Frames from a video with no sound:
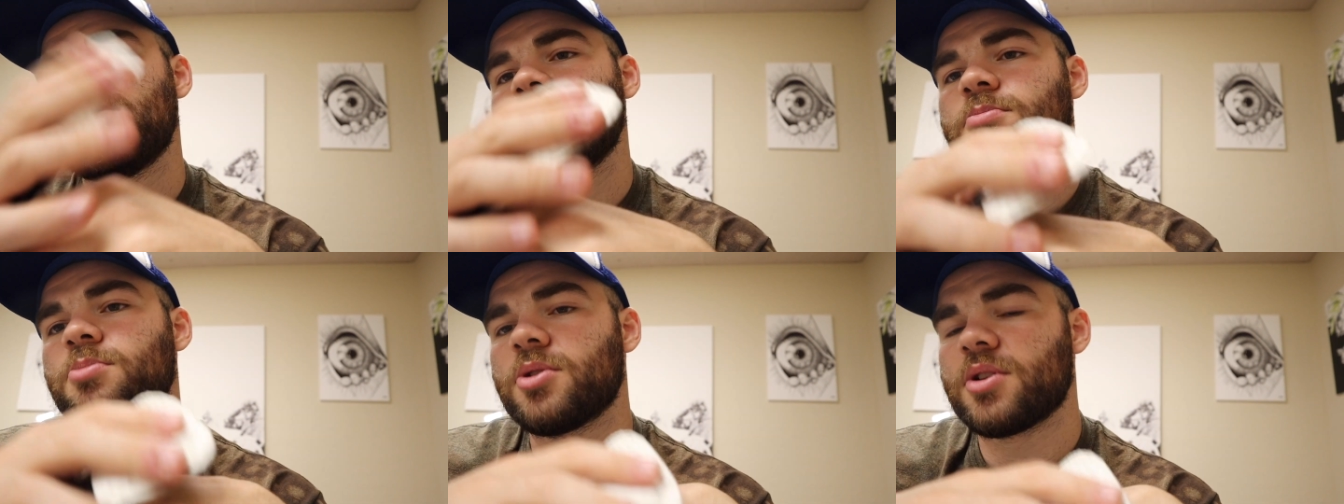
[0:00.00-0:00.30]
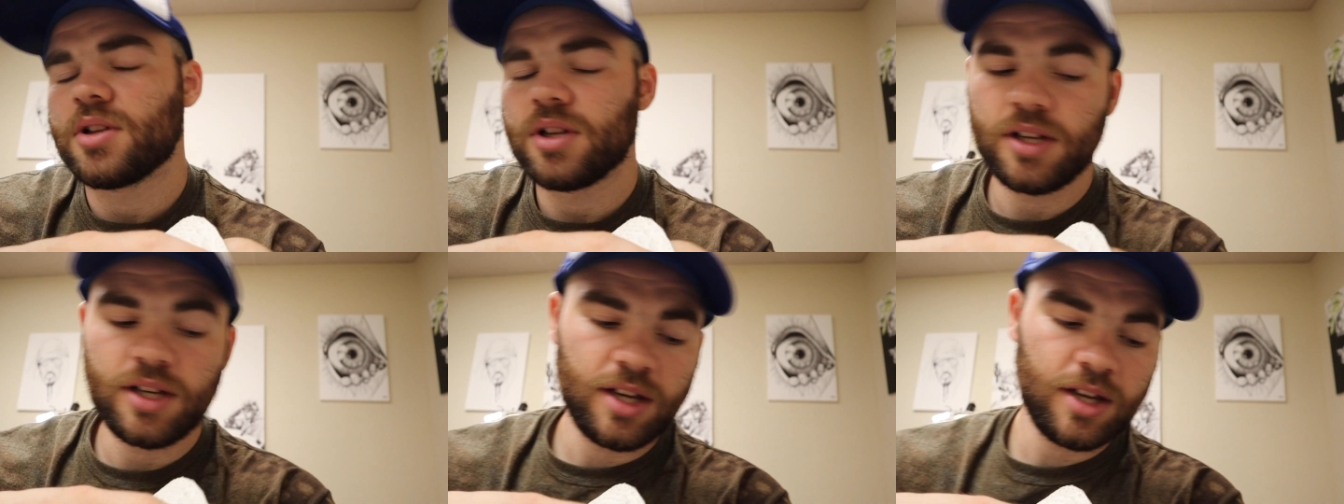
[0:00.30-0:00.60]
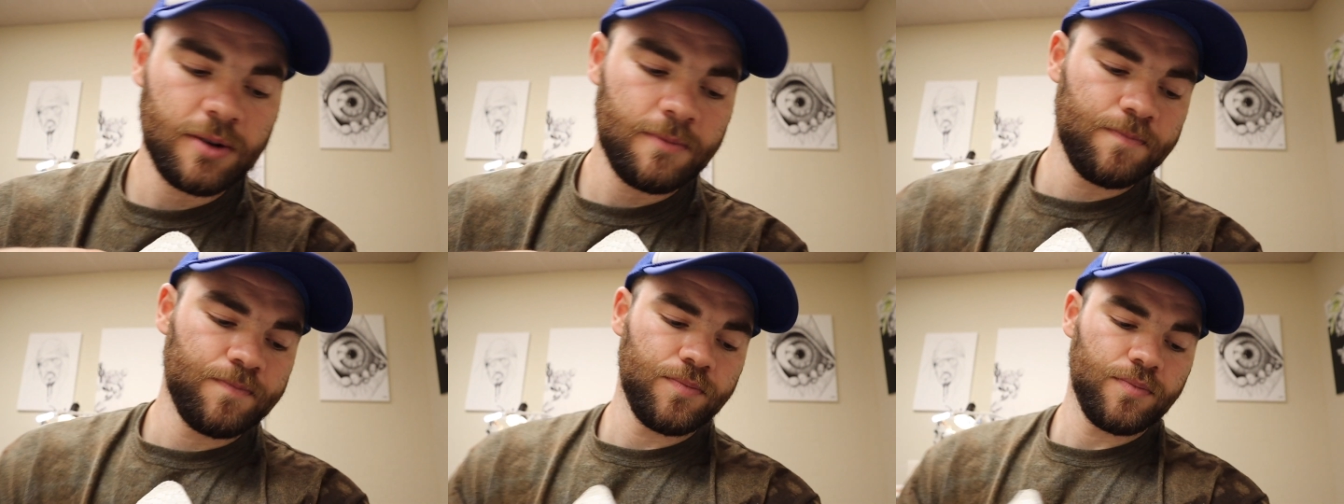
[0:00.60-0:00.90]
super
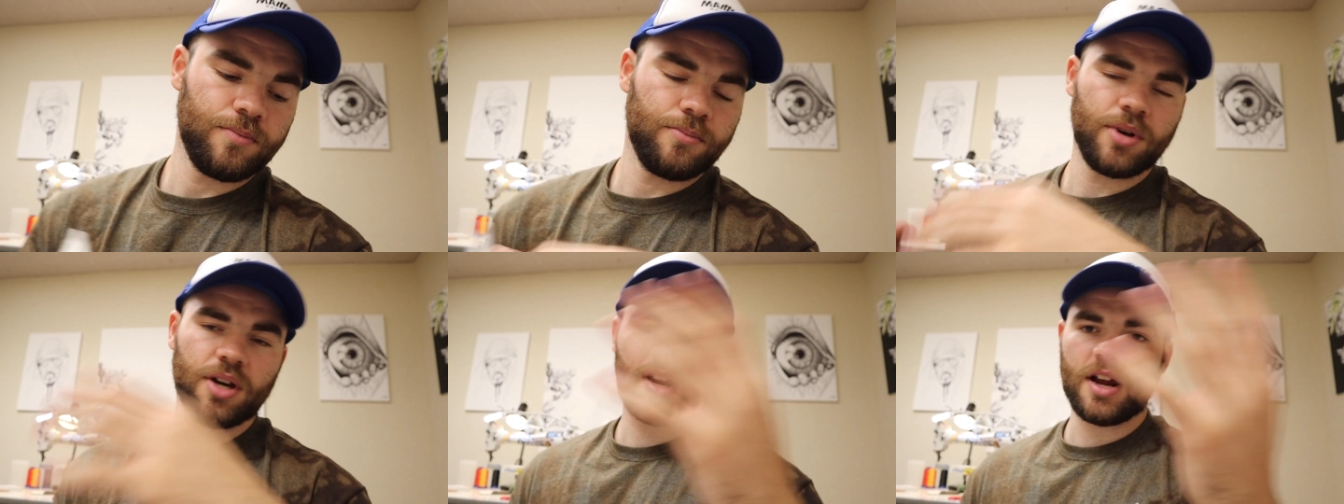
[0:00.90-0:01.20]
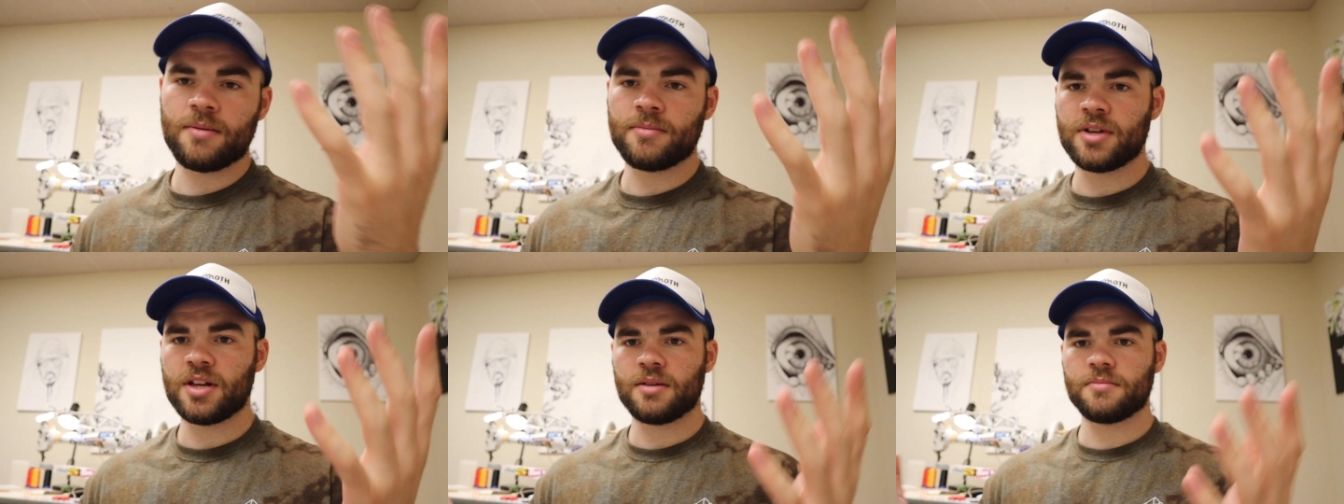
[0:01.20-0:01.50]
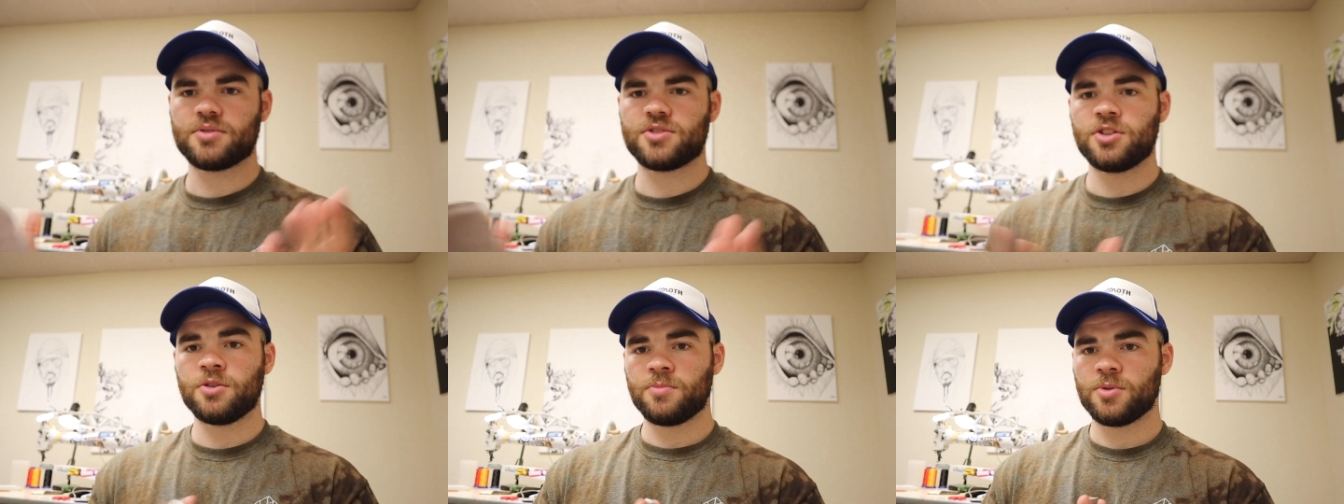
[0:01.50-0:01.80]
clean. But I mean,
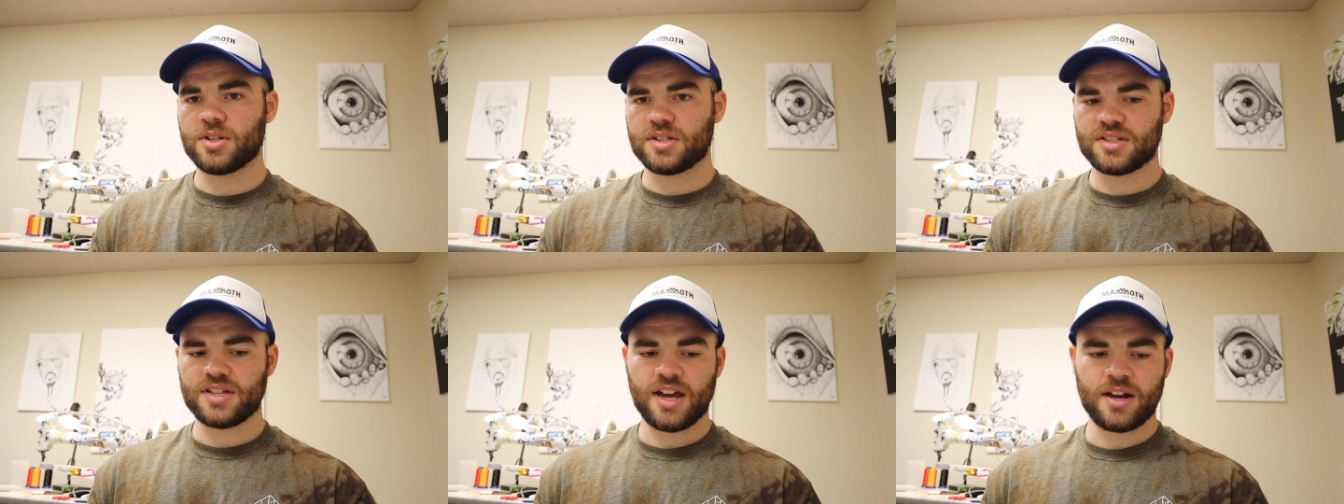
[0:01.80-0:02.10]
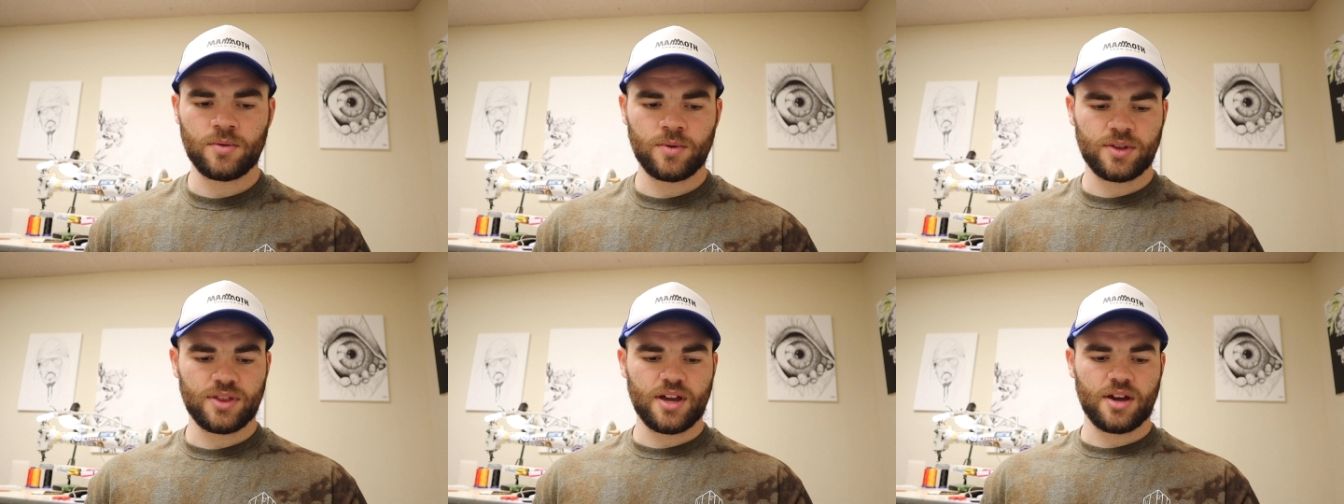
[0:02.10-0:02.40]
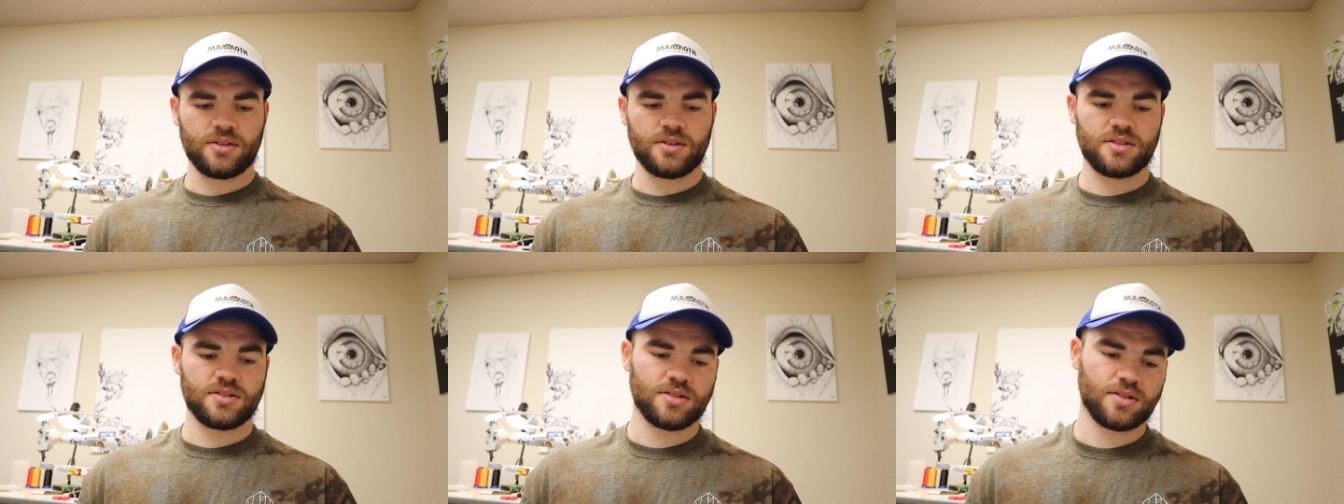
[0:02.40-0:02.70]
I'm super excited with
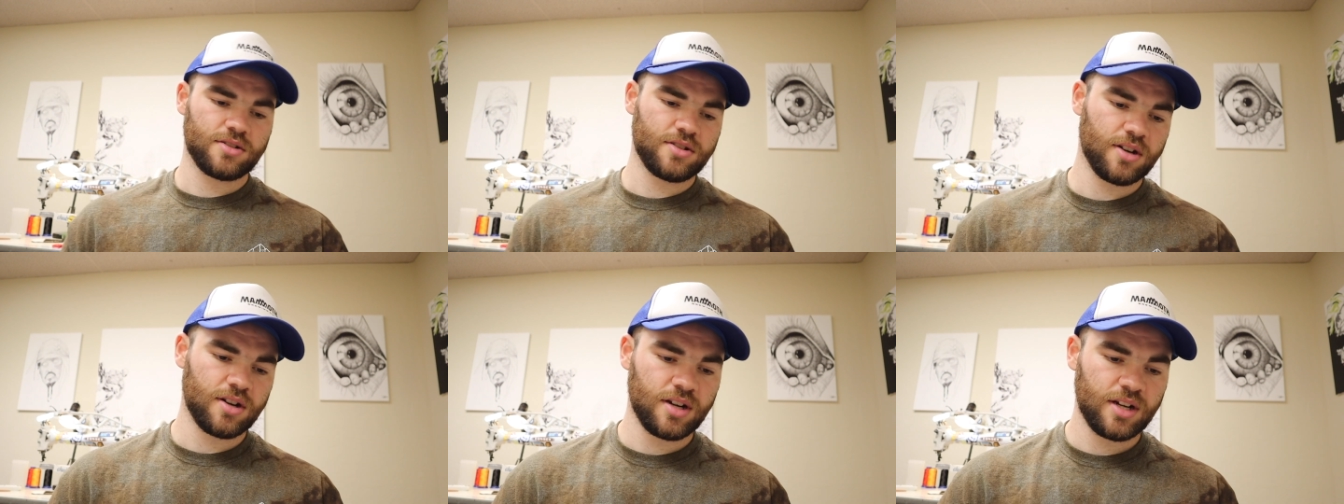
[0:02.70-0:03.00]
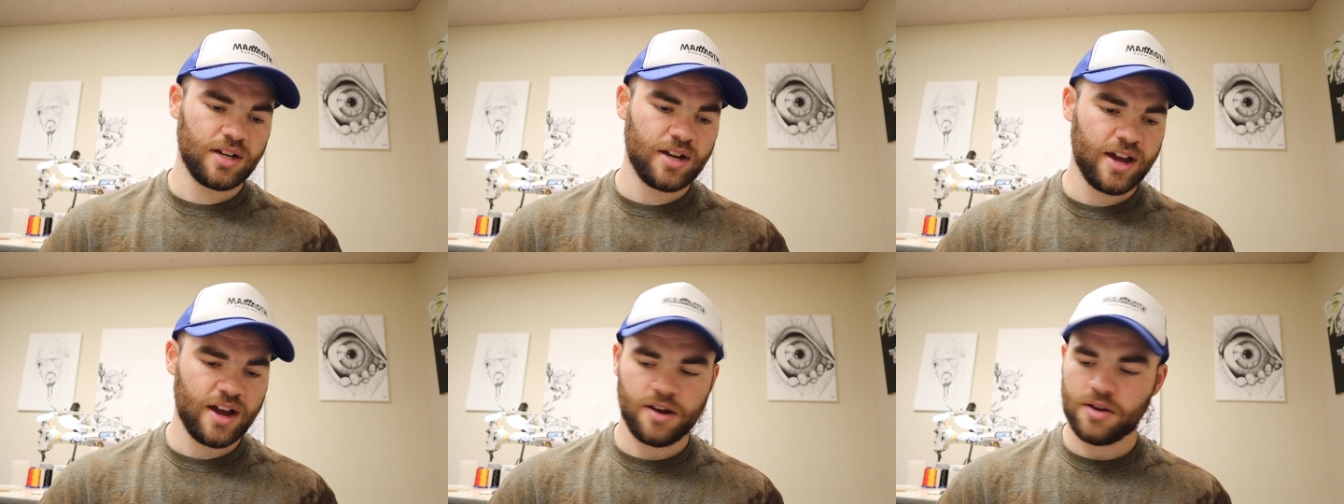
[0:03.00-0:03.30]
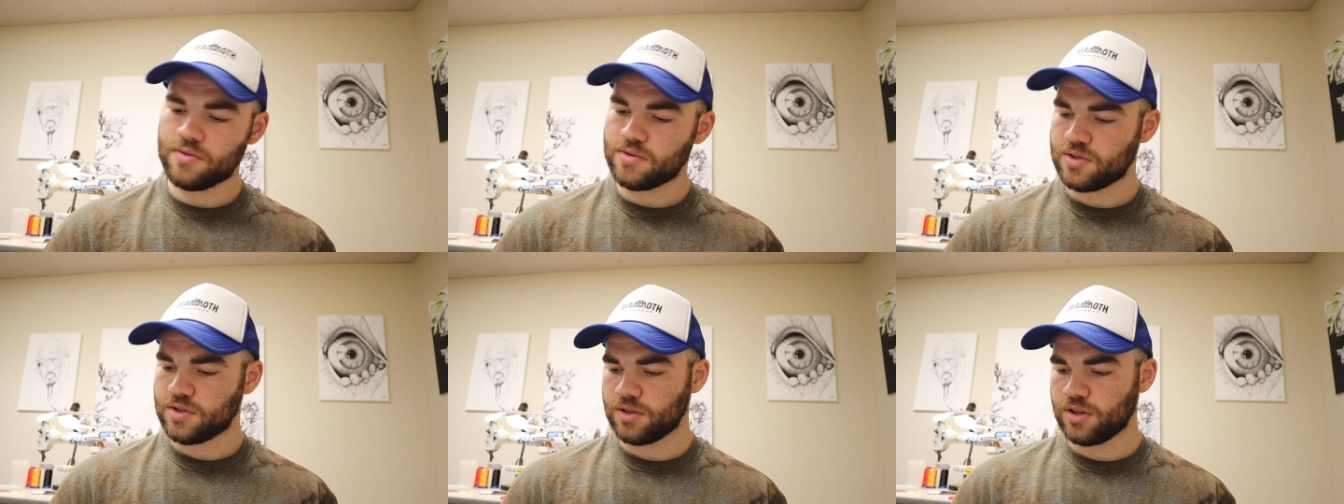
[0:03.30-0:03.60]
how these are turning out.